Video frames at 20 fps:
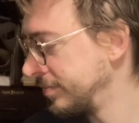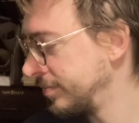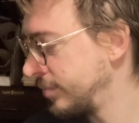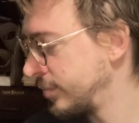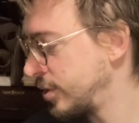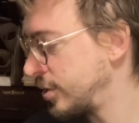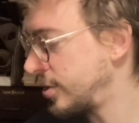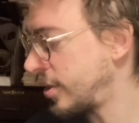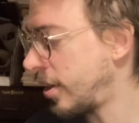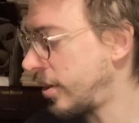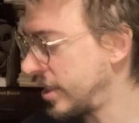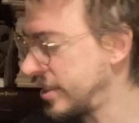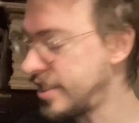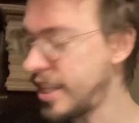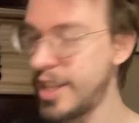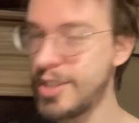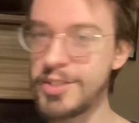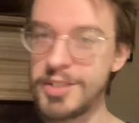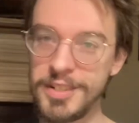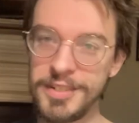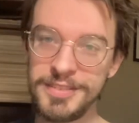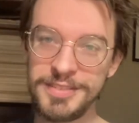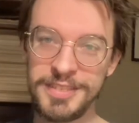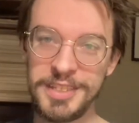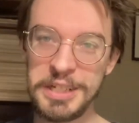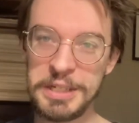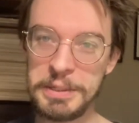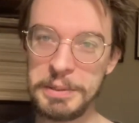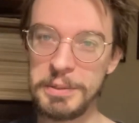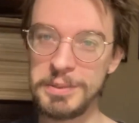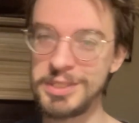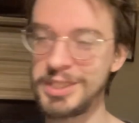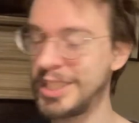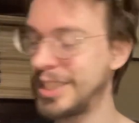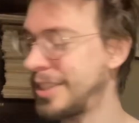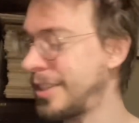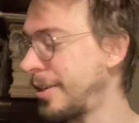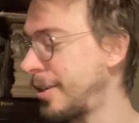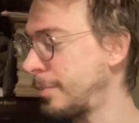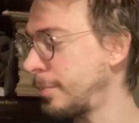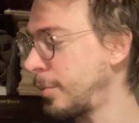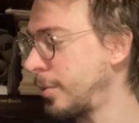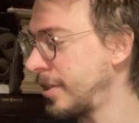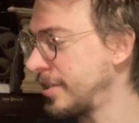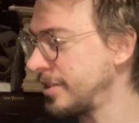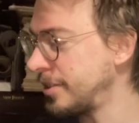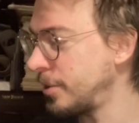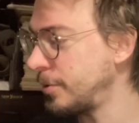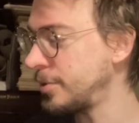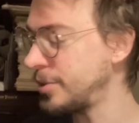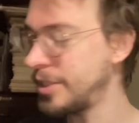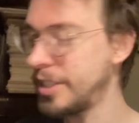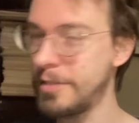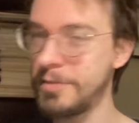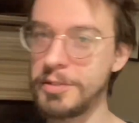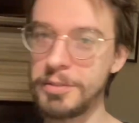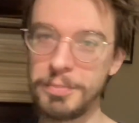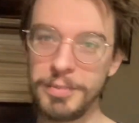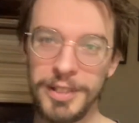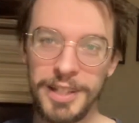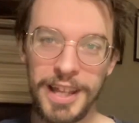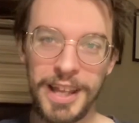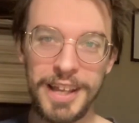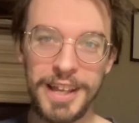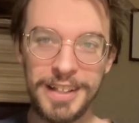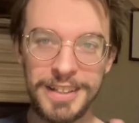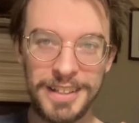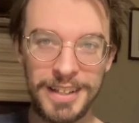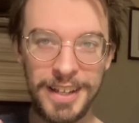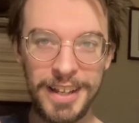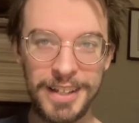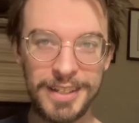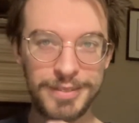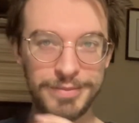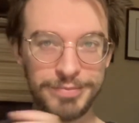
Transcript: There's already tension in an acoustic guitar, but when it's loose enough to play like